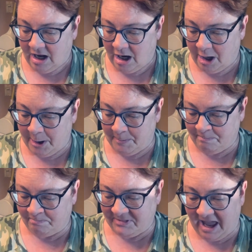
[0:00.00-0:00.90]

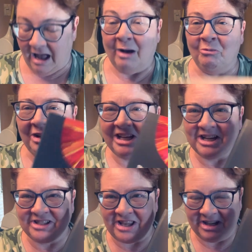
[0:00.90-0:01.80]
I'm really
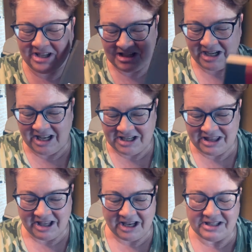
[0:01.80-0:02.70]
excited to dig into
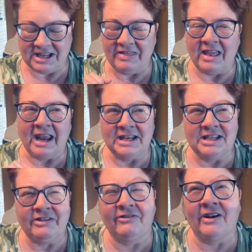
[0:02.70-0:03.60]
this. And then I
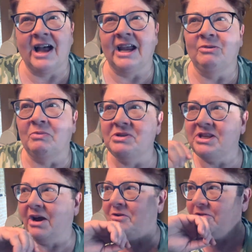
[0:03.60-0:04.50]
did find, what was
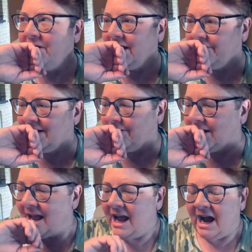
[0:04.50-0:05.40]
the other thing I found?
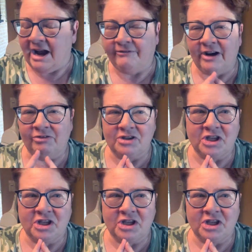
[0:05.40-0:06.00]
I found this